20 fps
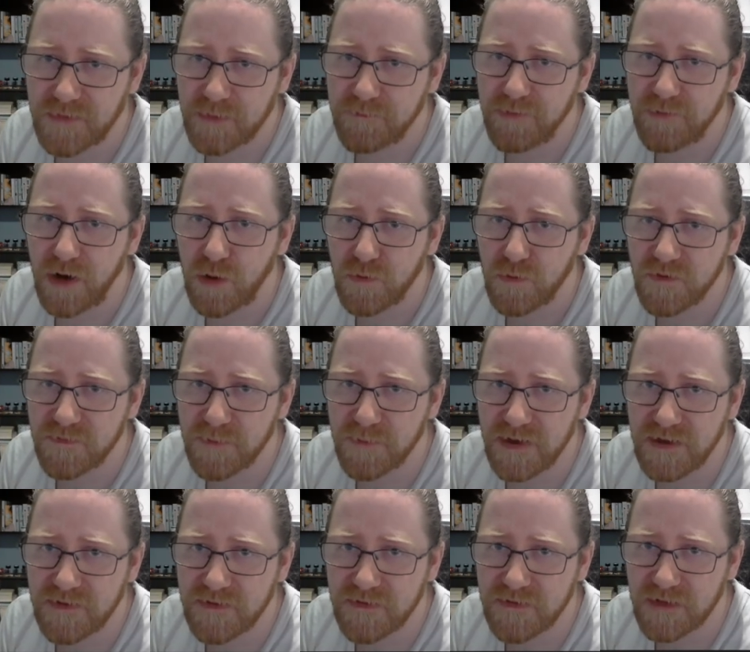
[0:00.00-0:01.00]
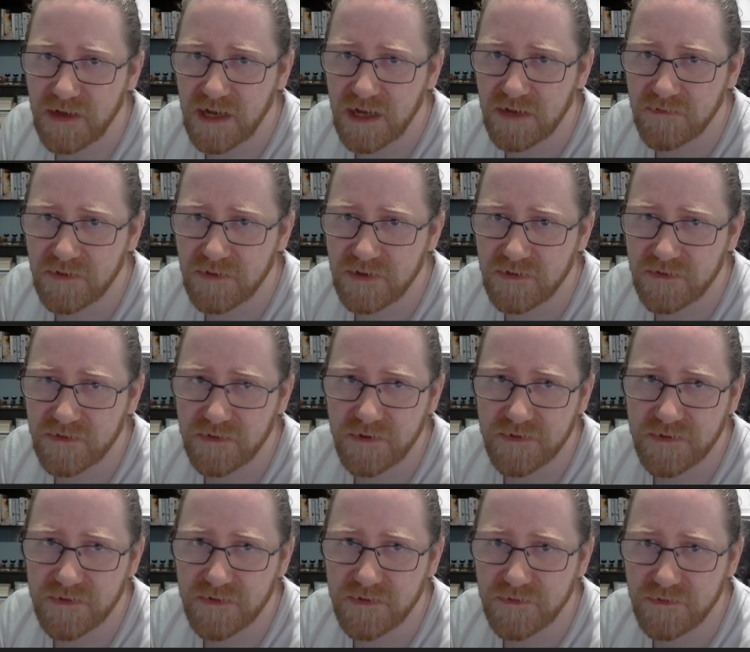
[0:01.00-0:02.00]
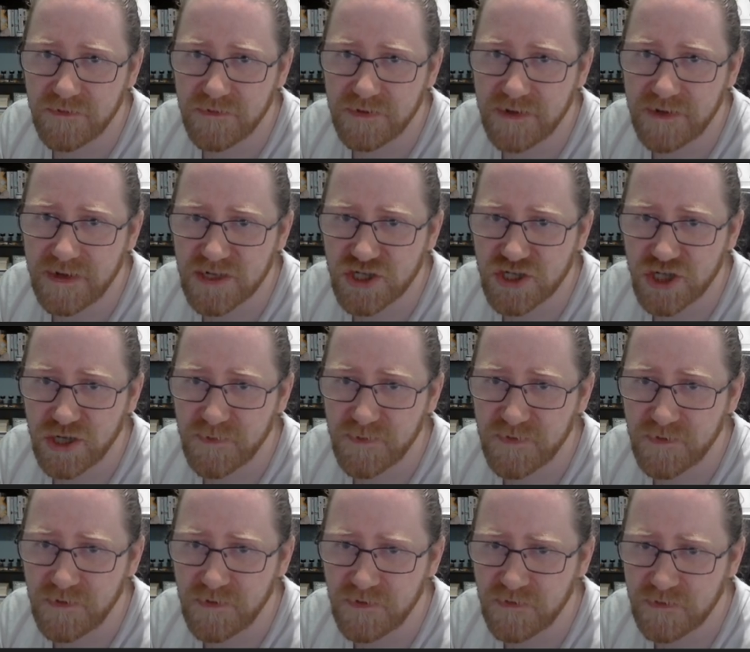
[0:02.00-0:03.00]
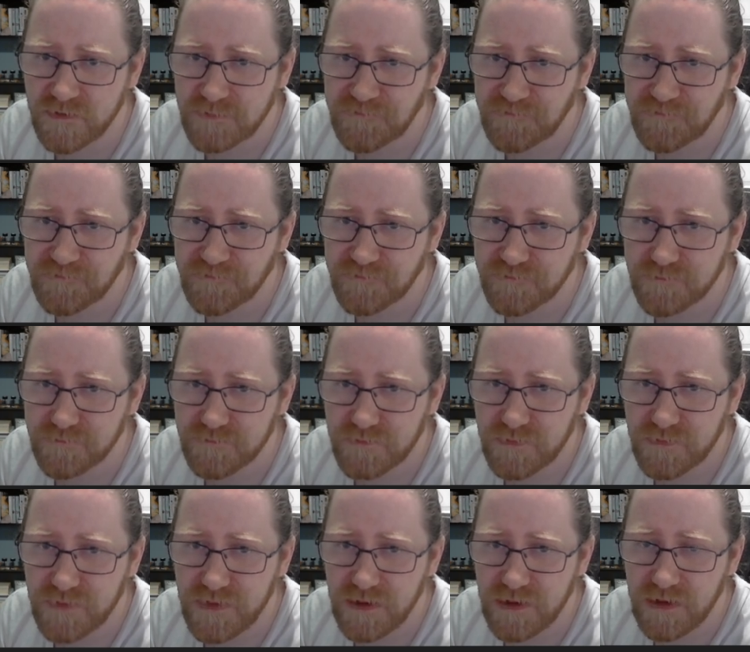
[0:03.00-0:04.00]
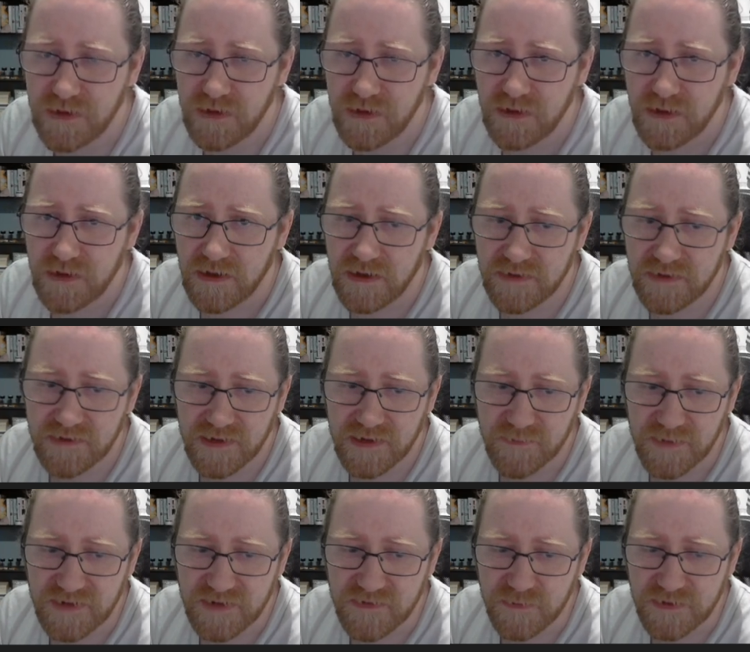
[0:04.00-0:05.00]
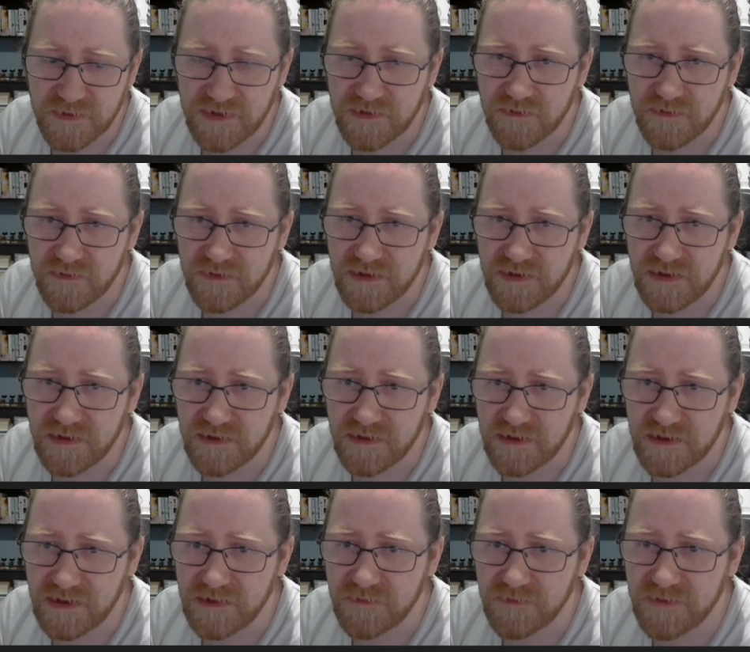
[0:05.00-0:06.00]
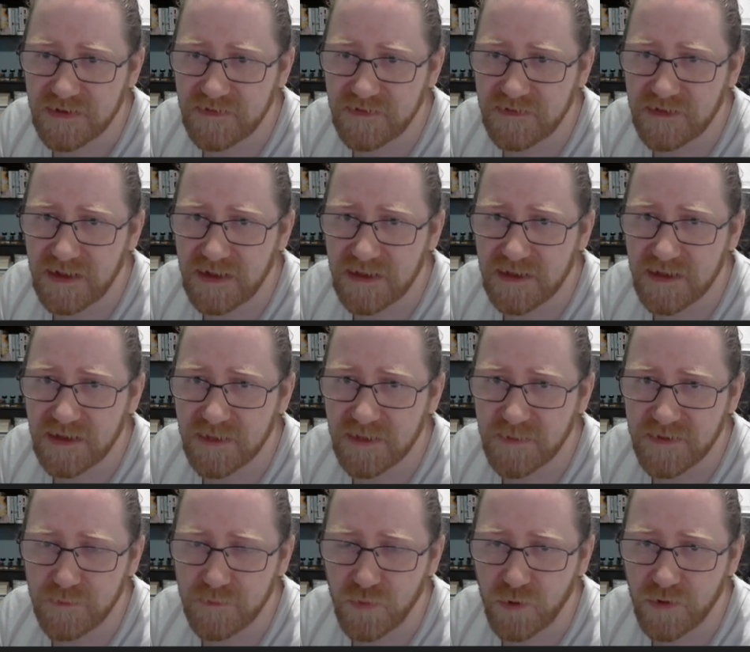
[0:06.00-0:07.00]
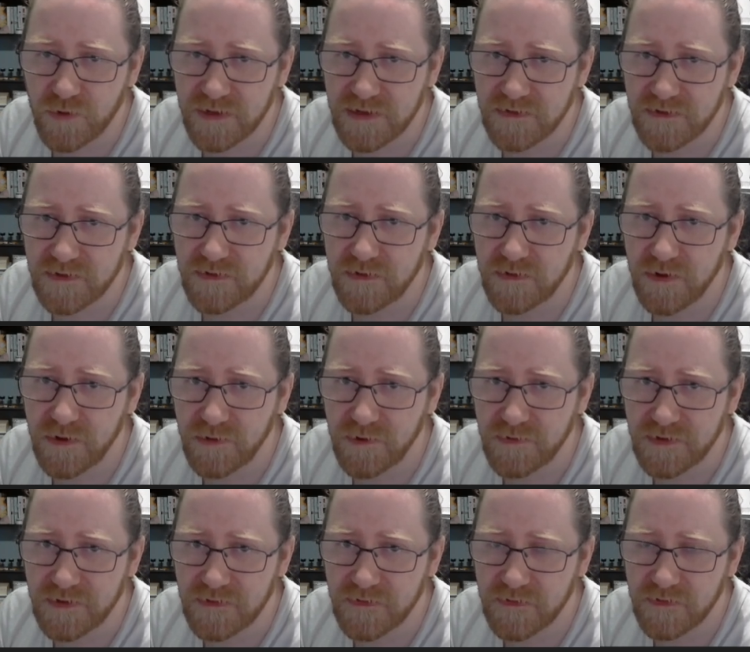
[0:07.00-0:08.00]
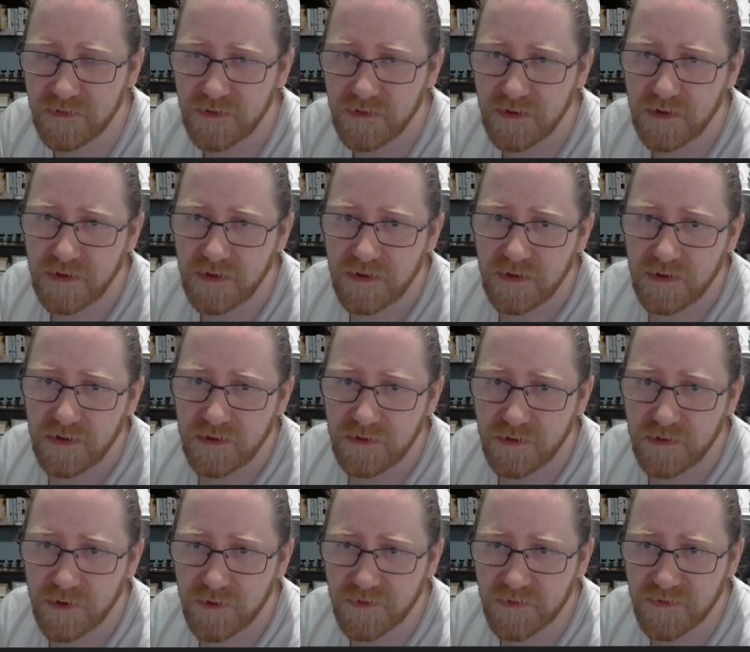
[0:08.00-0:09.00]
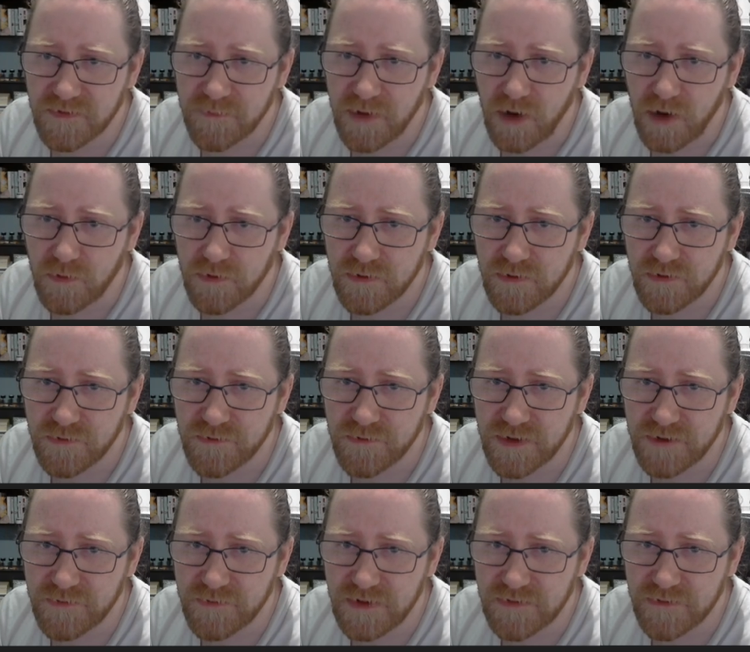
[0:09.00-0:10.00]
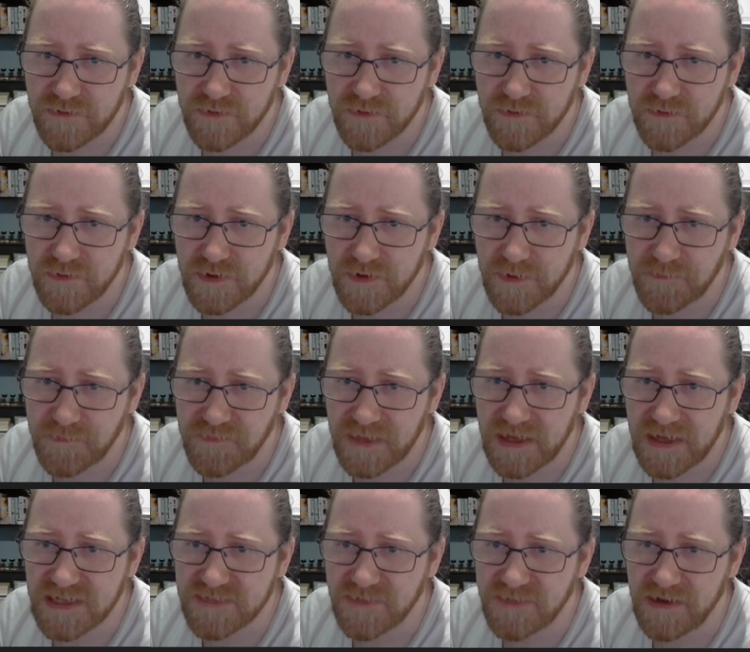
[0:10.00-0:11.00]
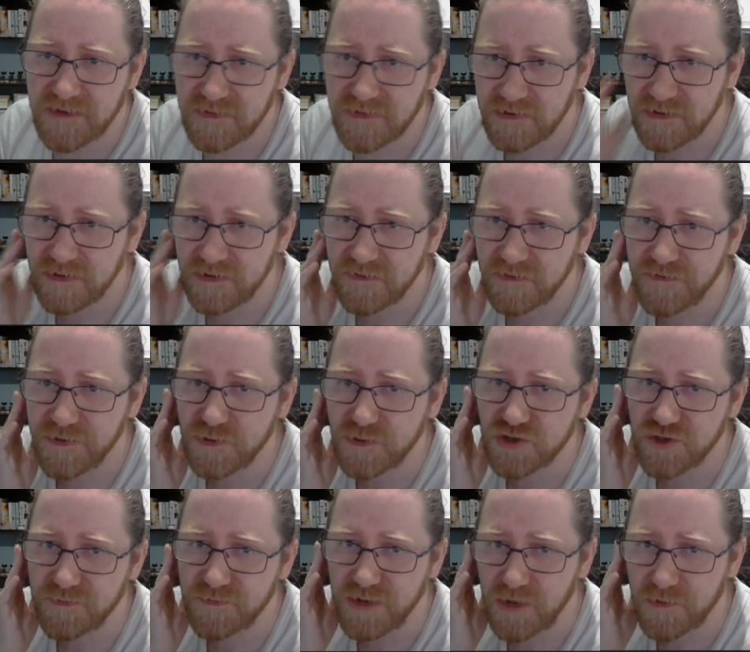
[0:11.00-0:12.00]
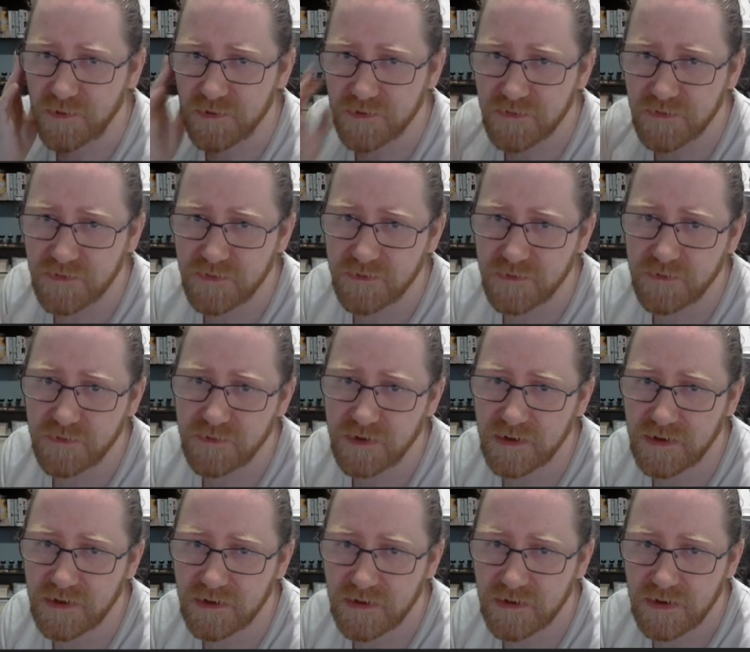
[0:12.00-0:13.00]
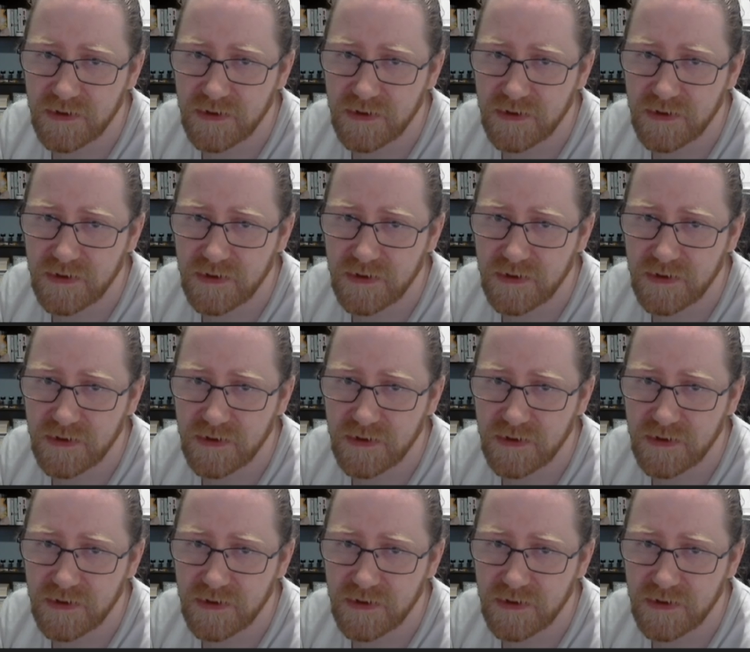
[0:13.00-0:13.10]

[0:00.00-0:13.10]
power spikes have started to catch up to us, and that means we need to invest a little bit more in the current power rather than to expect future power to